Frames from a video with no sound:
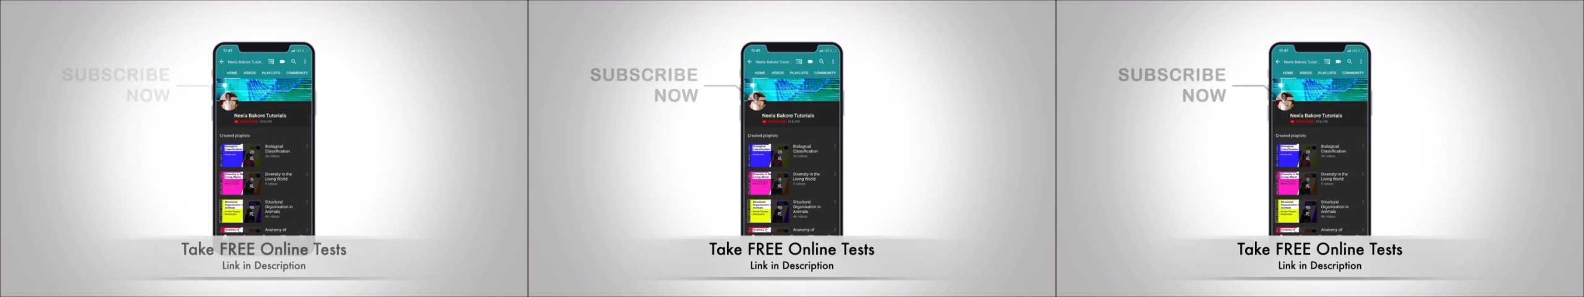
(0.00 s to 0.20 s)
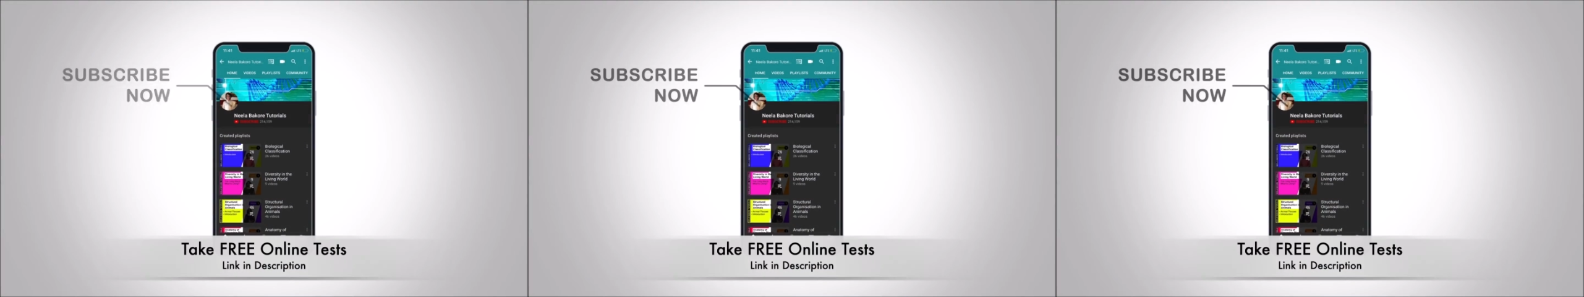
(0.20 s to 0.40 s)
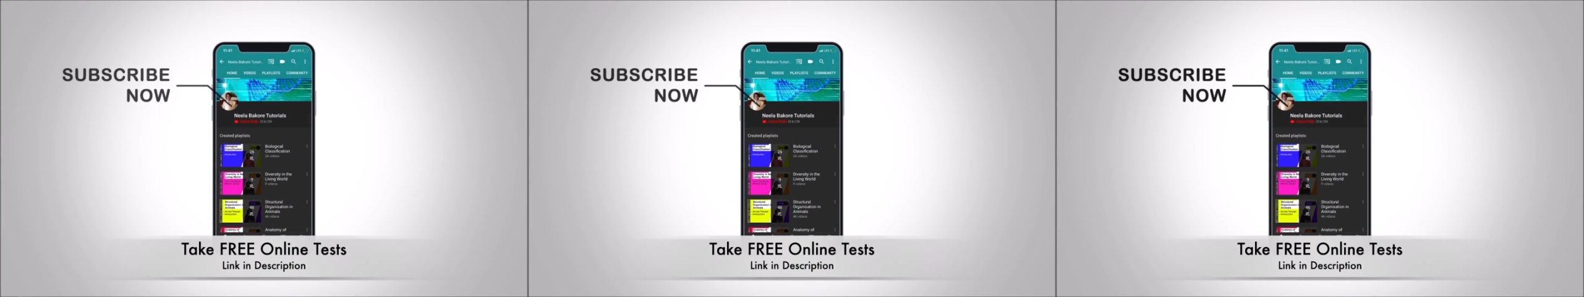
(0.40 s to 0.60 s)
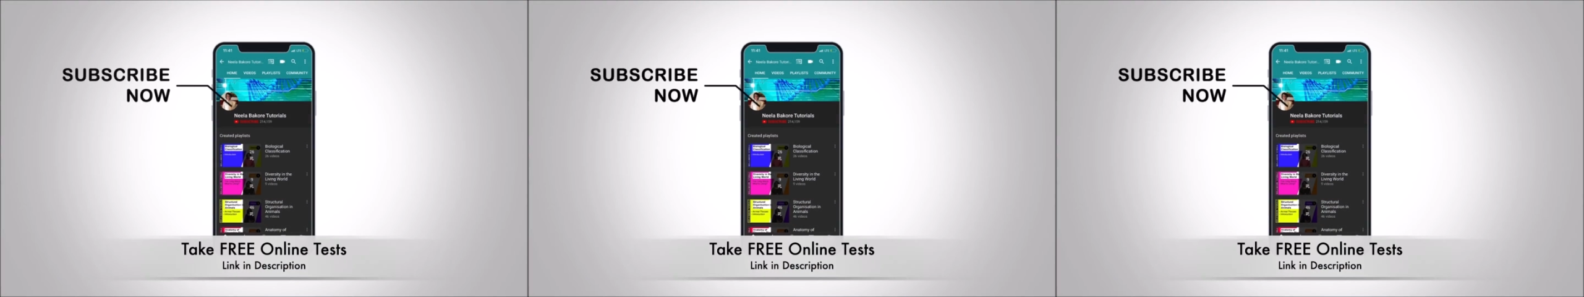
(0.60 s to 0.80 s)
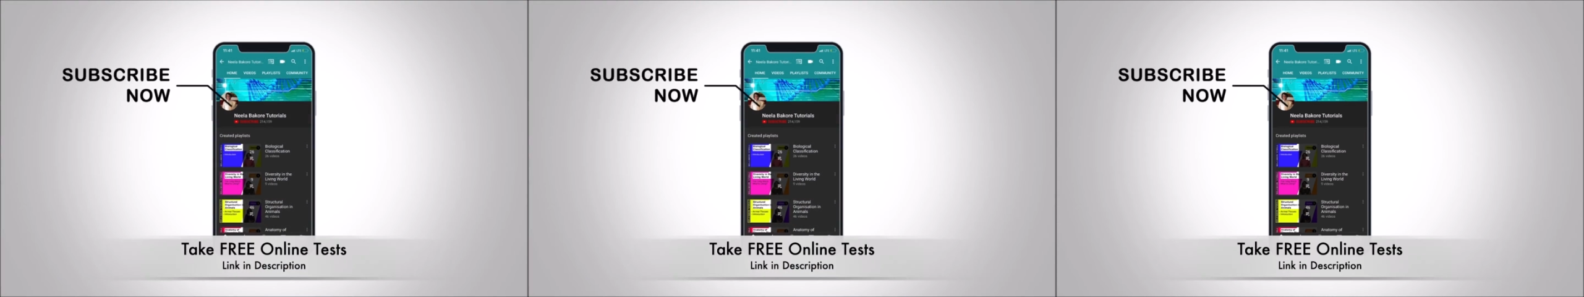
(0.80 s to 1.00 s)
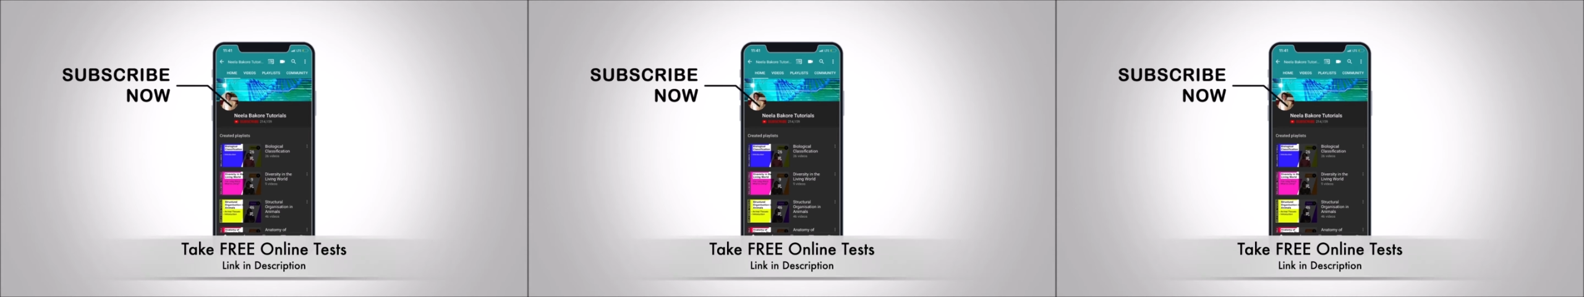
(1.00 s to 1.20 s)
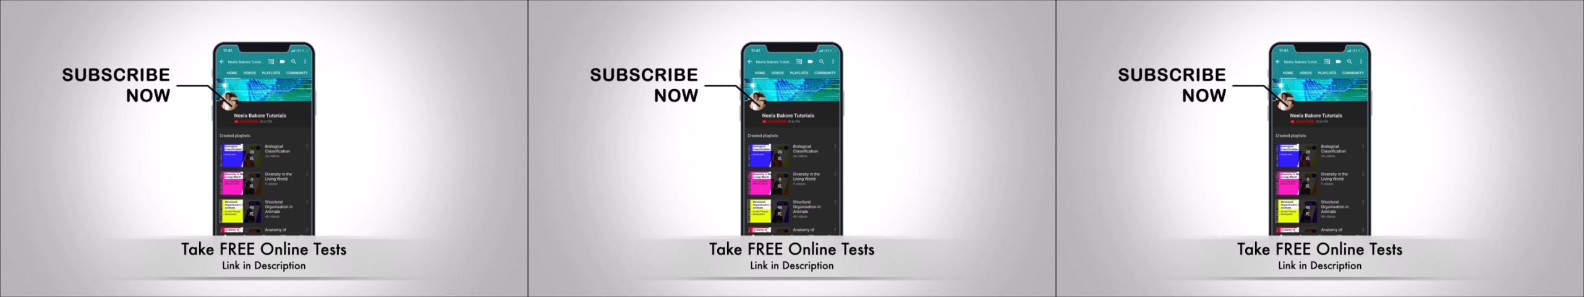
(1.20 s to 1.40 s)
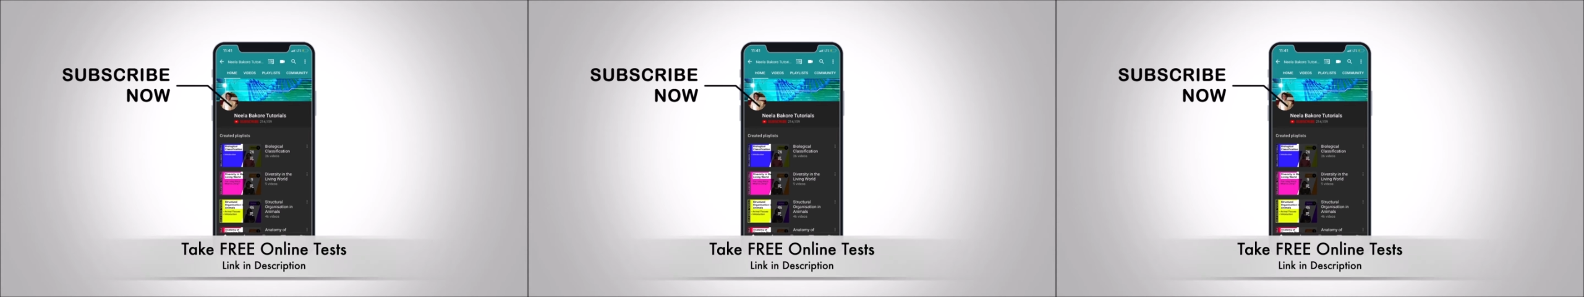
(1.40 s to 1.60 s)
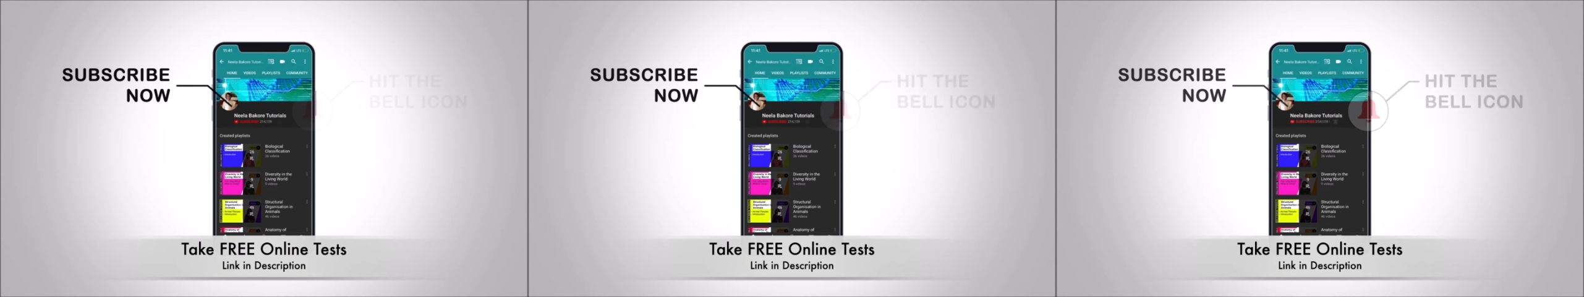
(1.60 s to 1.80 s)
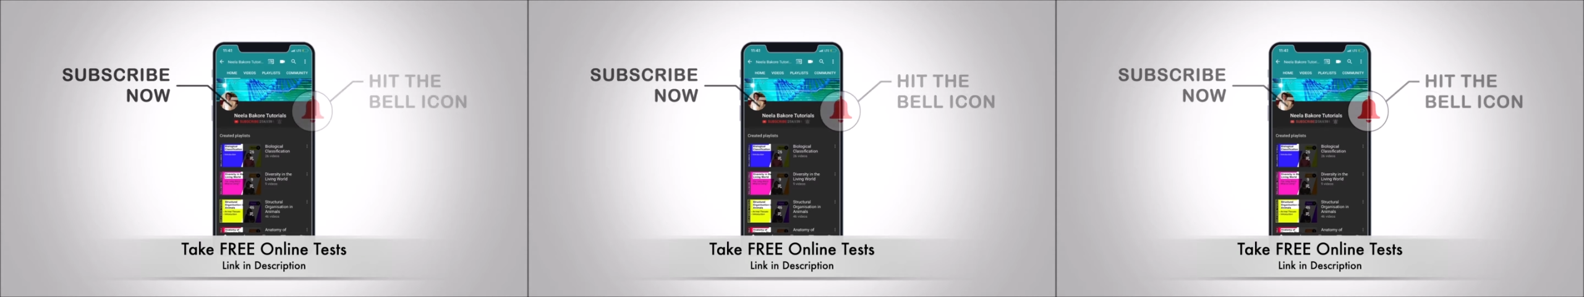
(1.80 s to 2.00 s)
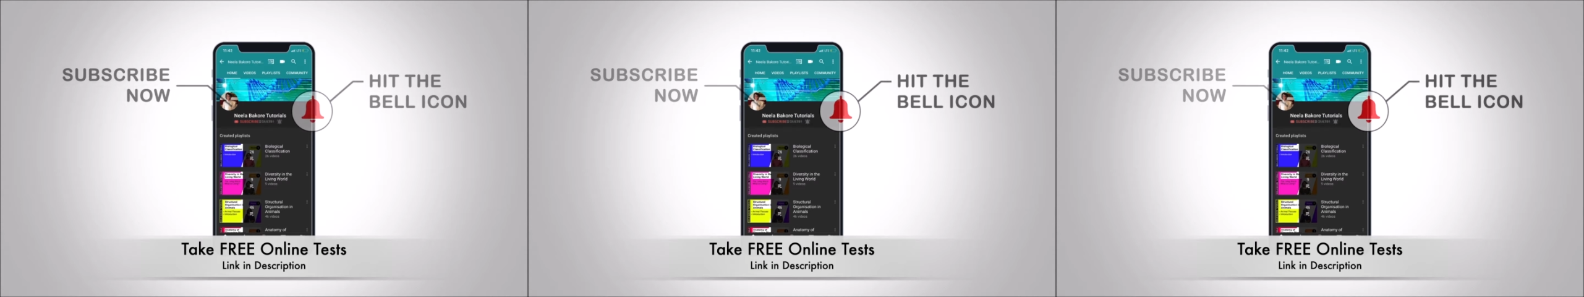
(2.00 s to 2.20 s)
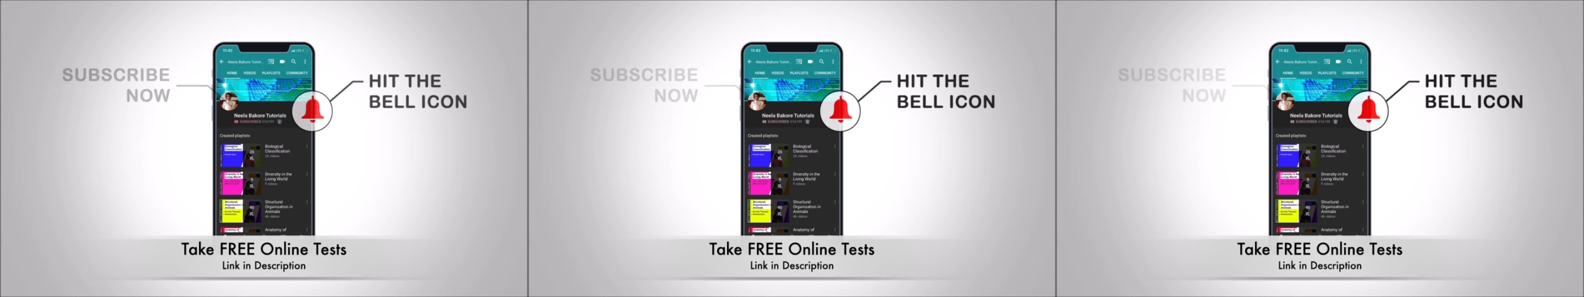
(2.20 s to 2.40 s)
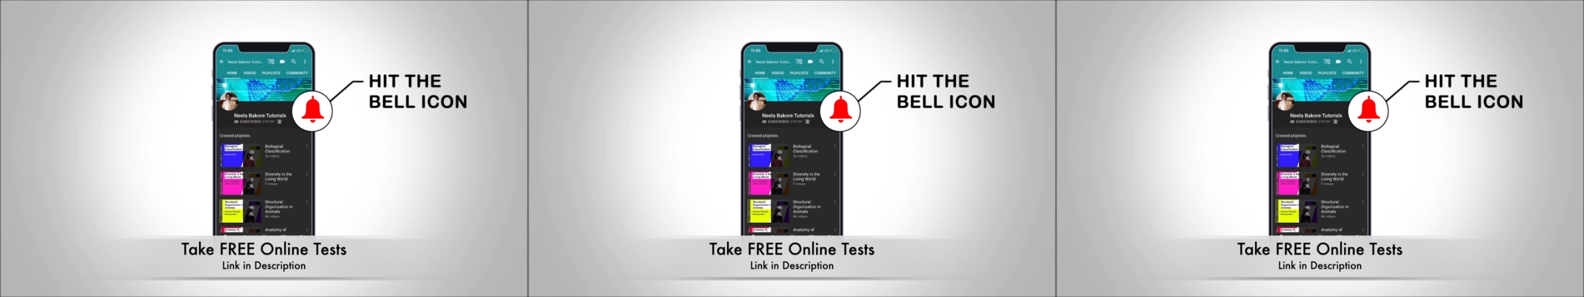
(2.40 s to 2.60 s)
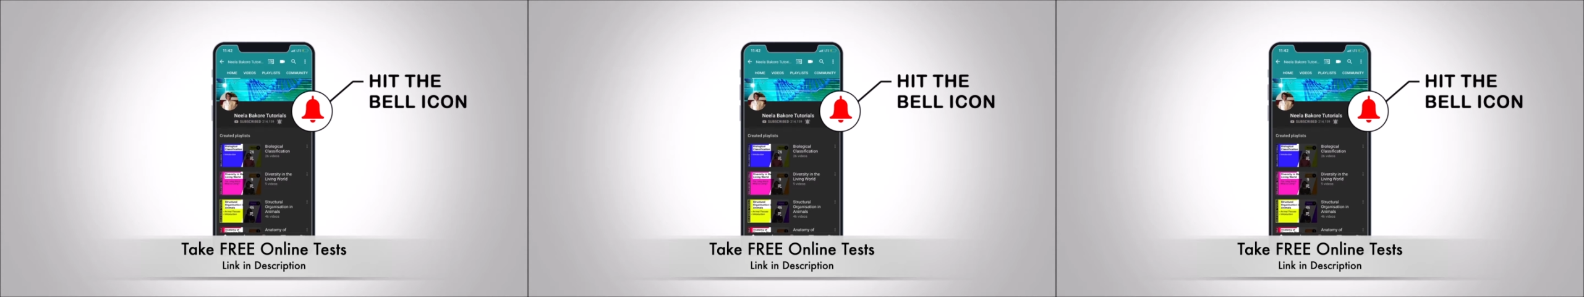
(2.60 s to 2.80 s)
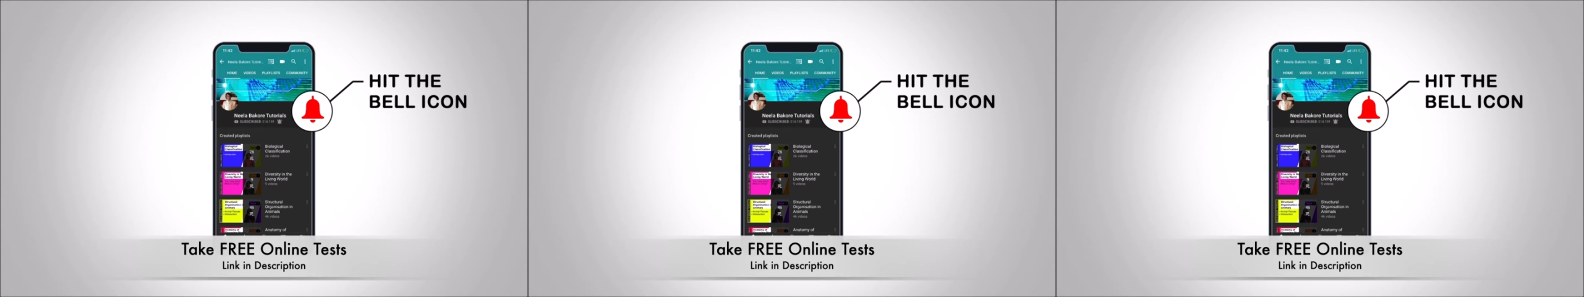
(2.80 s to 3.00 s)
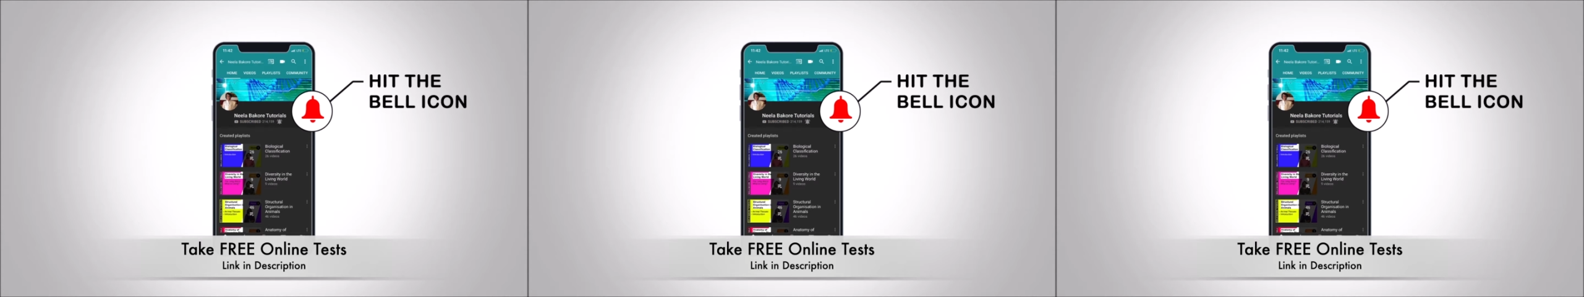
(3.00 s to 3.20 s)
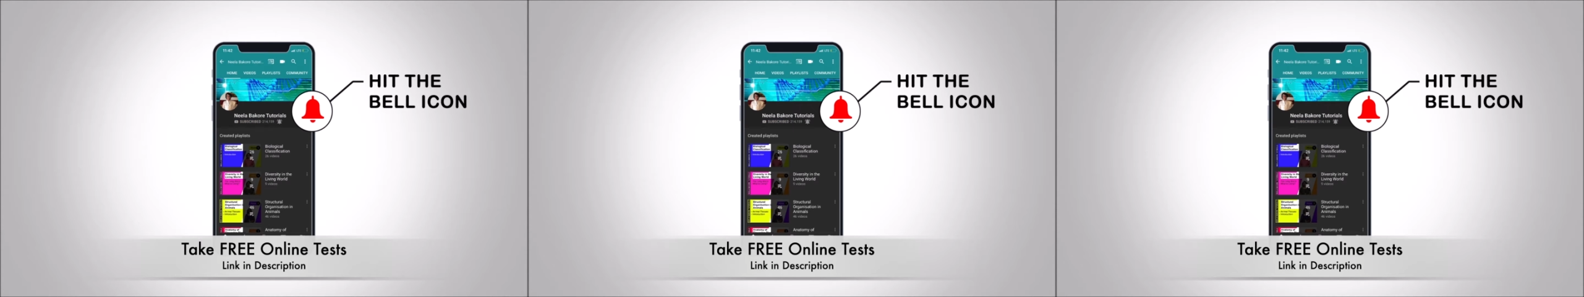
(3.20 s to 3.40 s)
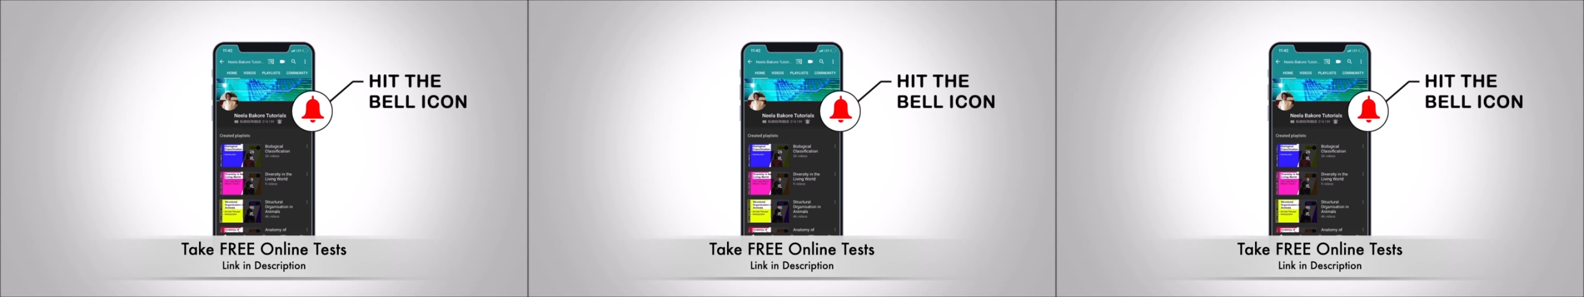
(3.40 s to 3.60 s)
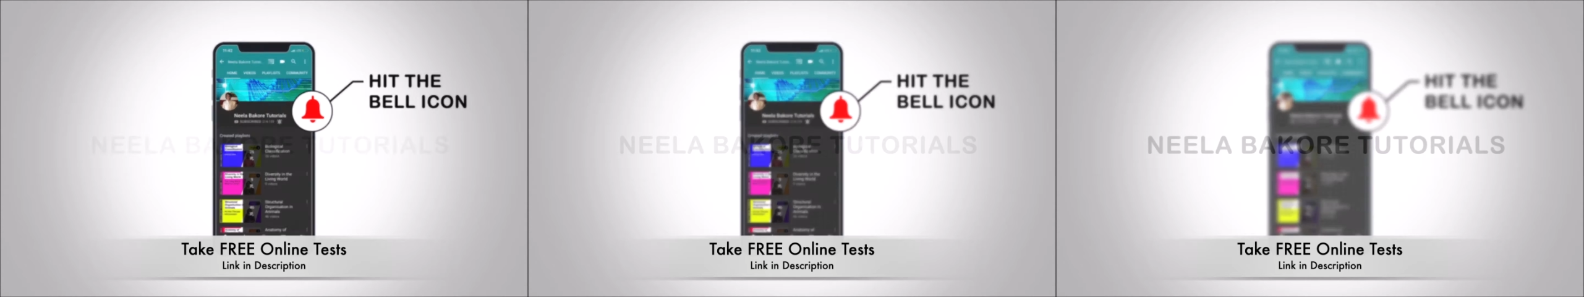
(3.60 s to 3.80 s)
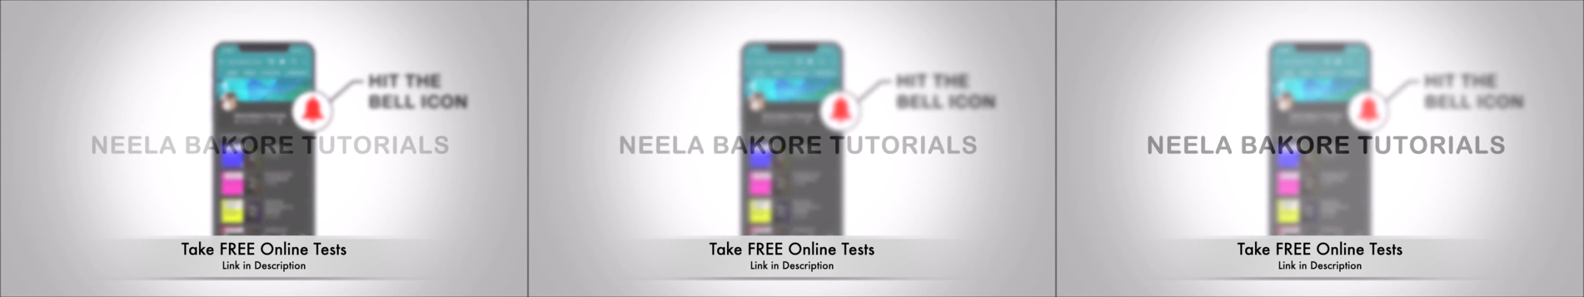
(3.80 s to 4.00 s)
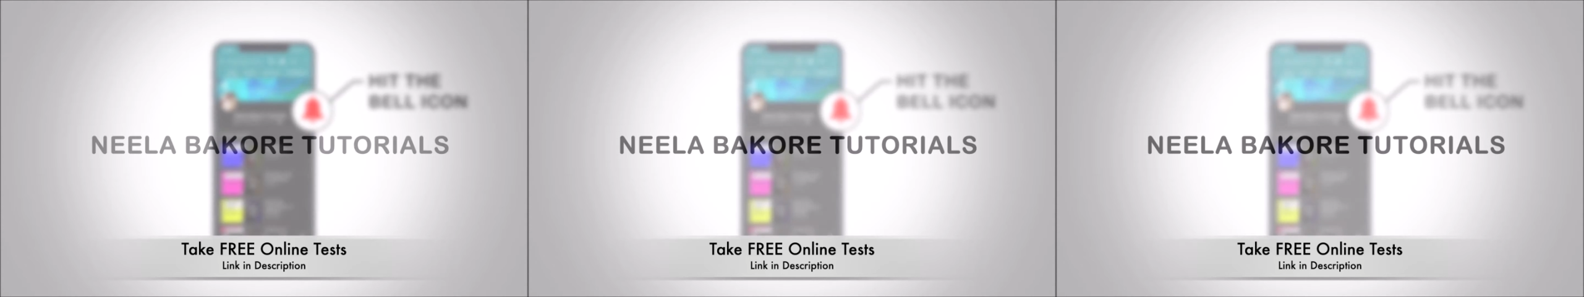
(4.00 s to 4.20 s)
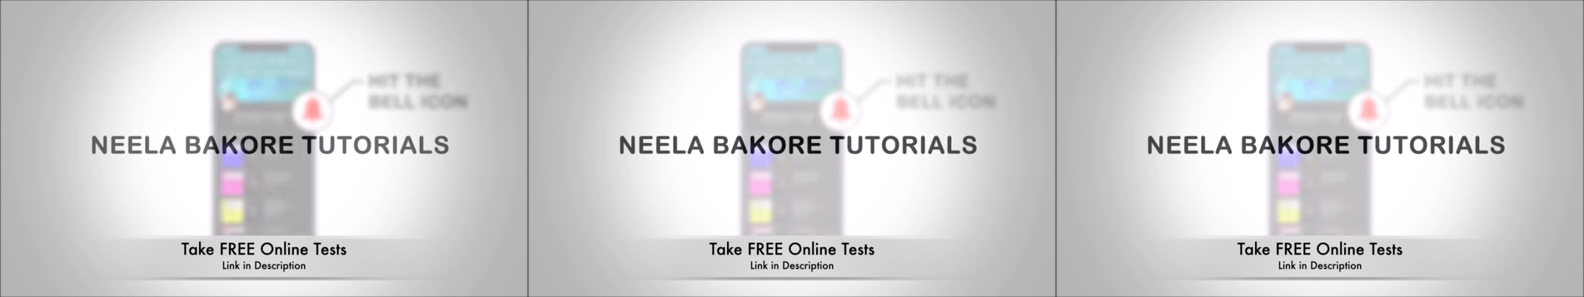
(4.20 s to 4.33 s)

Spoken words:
No face is visible, so there are no lips to read.